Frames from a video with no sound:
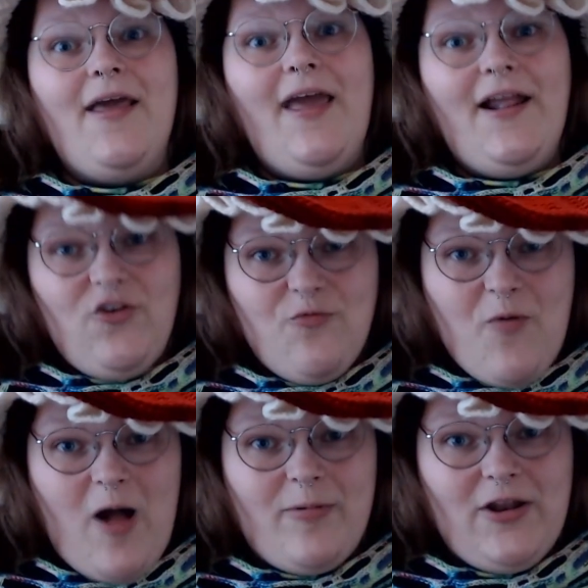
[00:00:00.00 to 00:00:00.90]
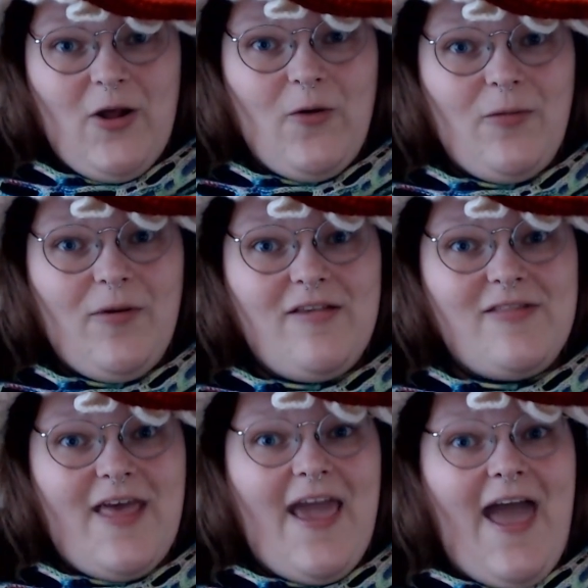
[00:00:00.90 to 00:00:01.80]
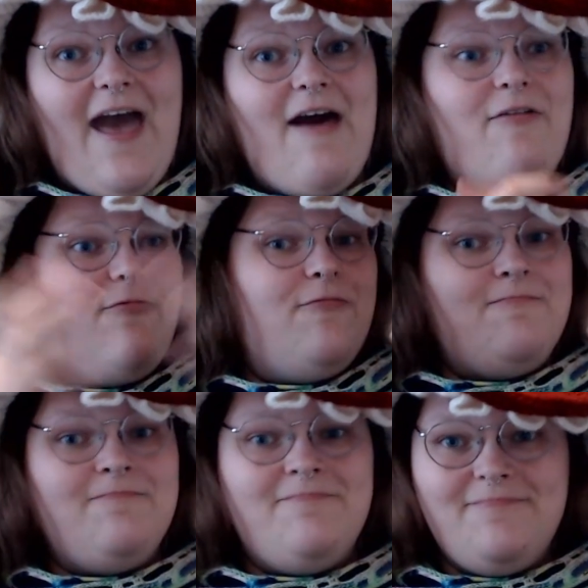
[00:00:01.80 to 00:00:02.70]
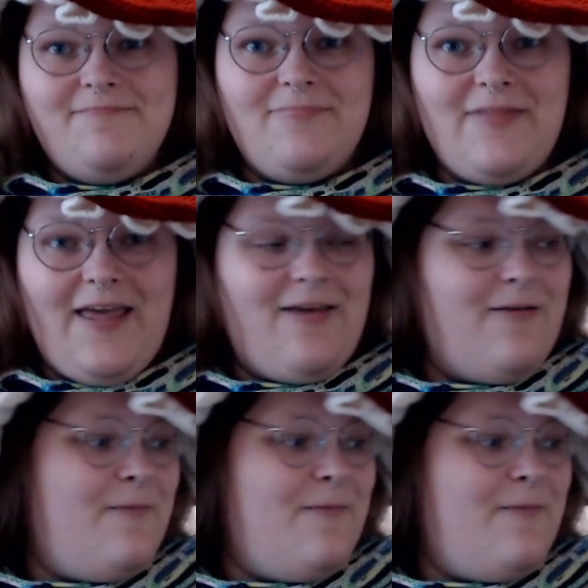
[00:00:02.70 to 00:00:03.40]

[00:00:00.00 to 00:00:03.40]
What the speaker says: and you probably know them because they have like